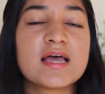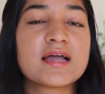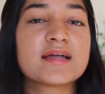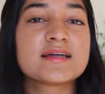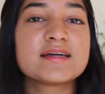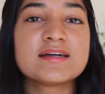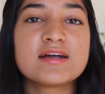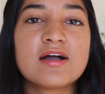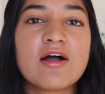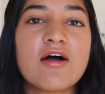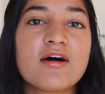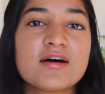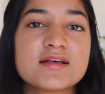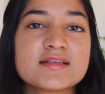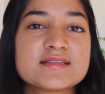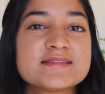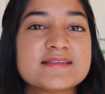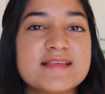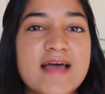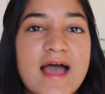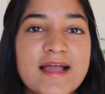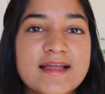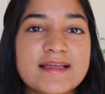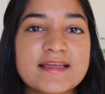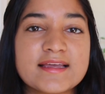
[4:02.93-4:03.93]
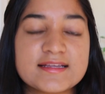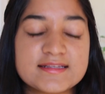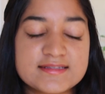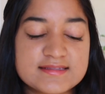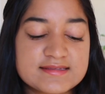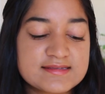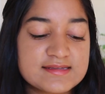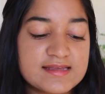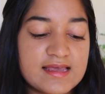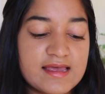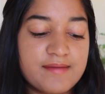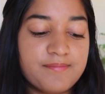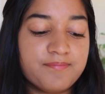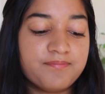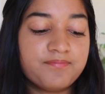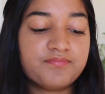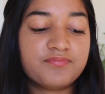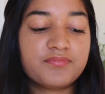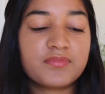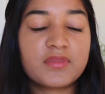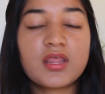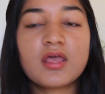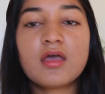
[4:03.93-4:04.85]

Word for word: that can cause sagging skin.